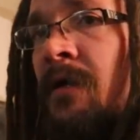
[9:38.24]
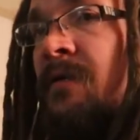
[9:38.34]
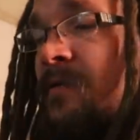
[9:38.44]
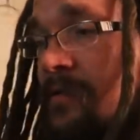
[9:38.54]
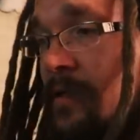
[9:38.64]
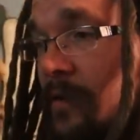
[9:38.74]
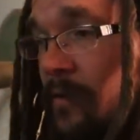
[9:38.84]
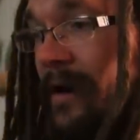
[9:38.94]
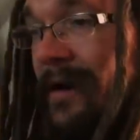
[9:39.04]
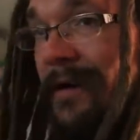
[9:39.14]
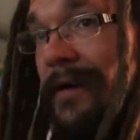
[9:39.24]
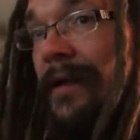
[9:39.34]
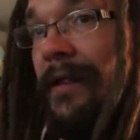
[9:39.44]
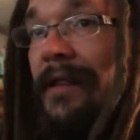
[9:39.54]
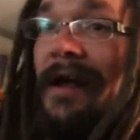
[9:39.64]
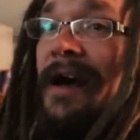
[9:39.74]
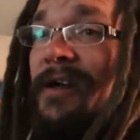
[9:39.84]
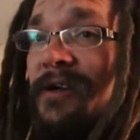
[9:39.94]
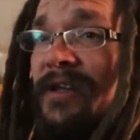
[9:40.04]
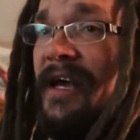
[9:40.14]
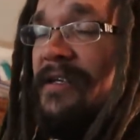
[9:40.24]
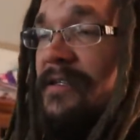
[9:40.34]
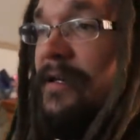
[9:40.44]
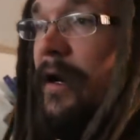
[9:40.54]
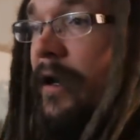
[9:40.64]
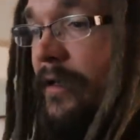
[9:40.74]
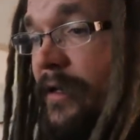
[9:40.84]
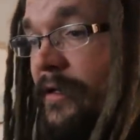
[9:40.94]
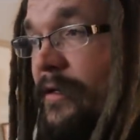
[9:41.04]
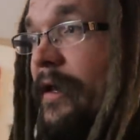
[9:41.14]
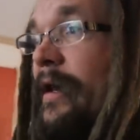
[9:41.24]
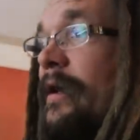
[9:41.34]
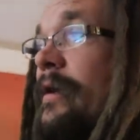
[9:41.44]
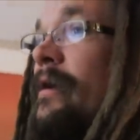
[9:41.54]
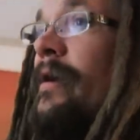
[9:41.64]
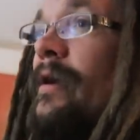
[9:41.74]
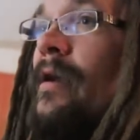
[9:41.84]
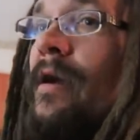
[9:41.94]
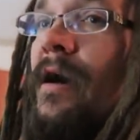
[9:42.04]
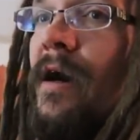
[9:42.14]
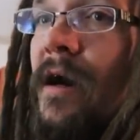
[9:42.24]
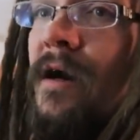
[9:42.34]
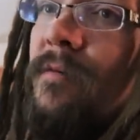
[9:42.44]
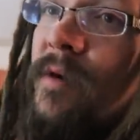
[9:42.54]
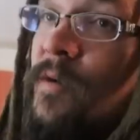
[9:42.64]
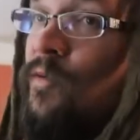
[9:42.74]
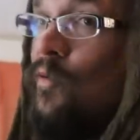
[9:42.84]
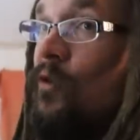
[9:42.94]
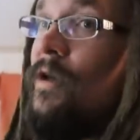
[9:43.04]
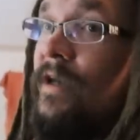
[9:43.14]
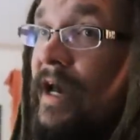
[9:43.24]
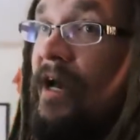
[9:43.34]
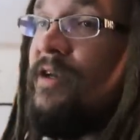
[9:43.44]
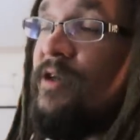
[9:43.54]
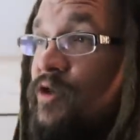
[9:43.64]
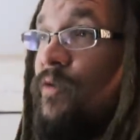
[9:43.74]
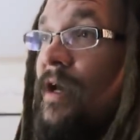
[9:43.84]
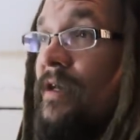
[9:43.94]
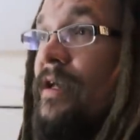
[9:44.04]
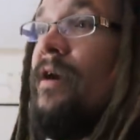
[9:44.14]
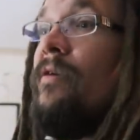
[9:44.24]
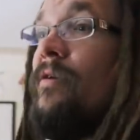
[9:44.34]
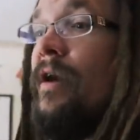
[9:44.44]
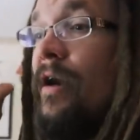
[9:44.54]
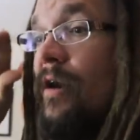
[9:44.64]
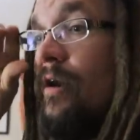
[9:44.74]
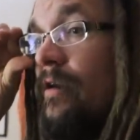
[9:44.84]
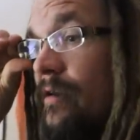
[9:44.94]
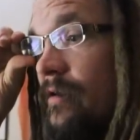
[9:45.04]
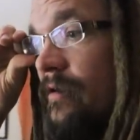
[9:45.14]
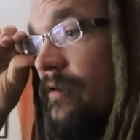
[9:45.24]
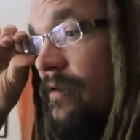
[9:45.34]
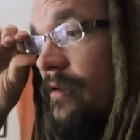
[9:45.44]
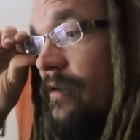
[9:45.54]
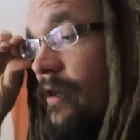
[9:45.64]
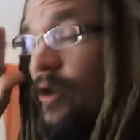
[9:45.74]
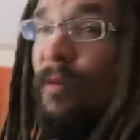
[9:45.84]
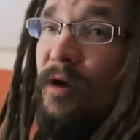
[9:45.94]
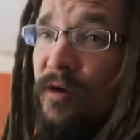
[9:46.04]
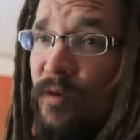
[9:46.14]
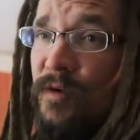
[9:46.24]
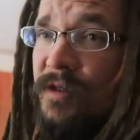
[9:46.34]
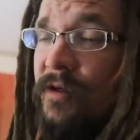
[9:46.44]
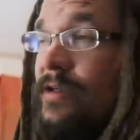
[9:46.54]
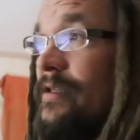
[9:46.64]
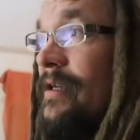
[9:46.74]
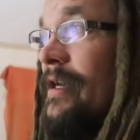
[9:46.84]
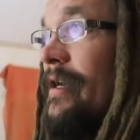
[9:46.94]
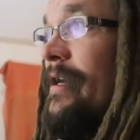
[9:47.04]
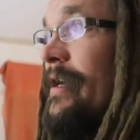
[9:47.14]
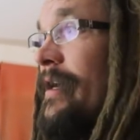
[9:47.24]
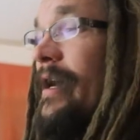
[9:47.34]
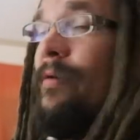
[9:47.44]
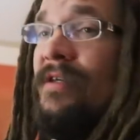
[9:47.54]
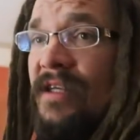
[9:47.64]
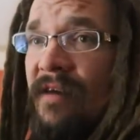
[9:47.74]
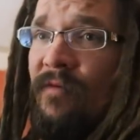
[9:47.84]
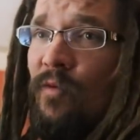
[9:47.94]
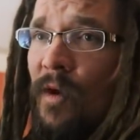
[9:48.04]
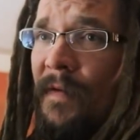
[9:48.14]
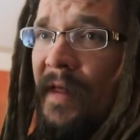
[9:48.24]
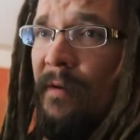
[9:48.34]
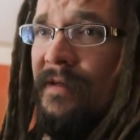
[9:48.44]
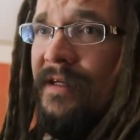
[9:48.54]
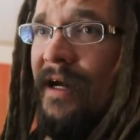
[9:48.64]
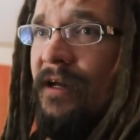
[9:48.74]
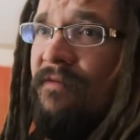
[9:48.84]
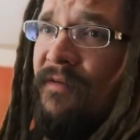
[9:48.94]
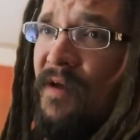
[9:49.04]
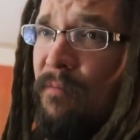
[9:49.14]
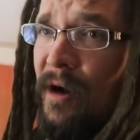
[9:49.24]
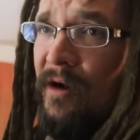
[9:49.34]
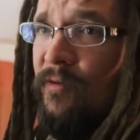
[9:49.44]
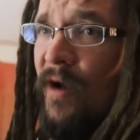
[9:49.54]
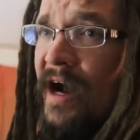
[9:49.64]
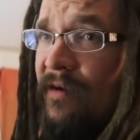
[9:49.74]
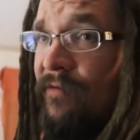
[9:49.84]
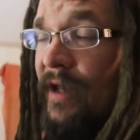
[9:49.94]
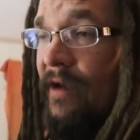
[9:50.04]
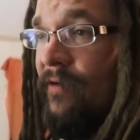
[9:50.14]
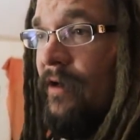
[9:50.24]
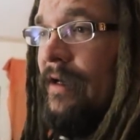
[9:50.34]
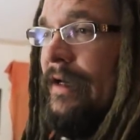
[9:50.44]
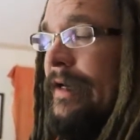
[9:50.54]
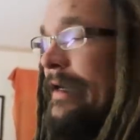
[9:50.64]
So, on our last culling day, um, we really had to shrink down our our amount of roosters. And we saved one that was kind of of the Barred Rock flavor.